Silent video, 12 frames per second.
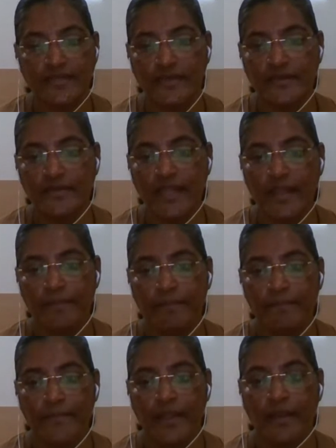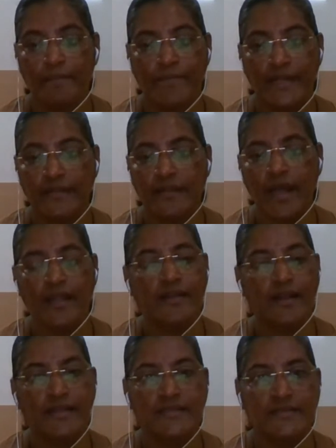heard them, but
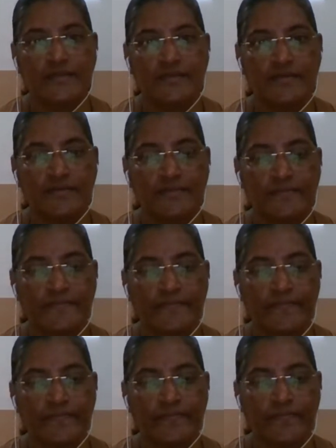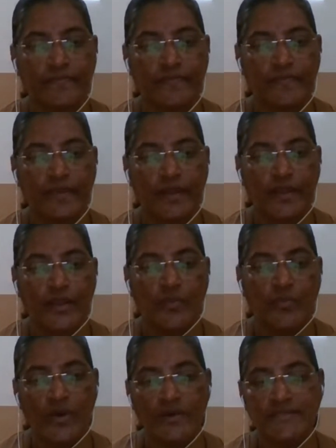none listened?
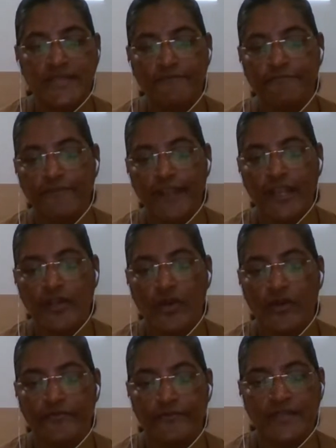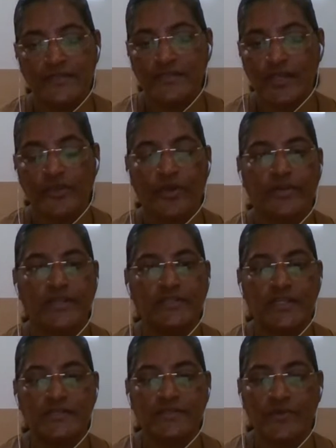Was their feeling of
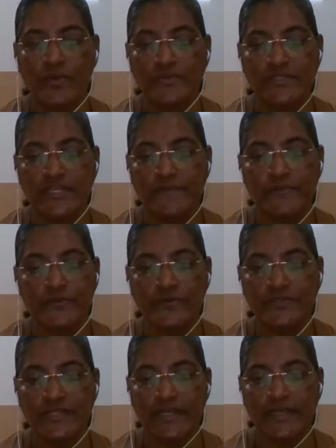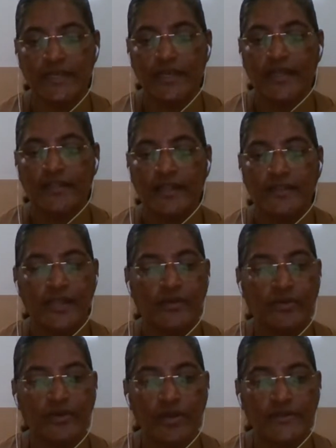insecurity so deep-rooted that they
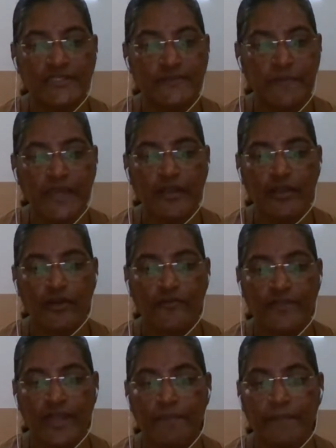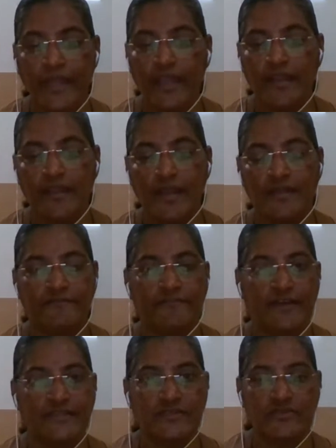could not speak of their pain and
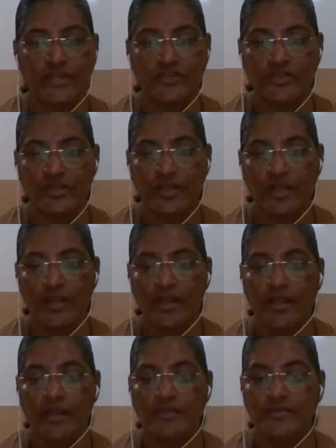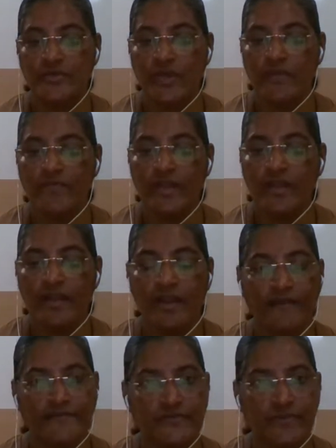frustration to even a
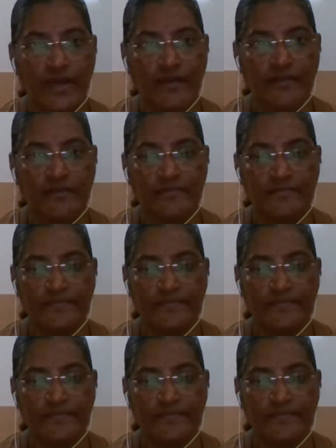loved one?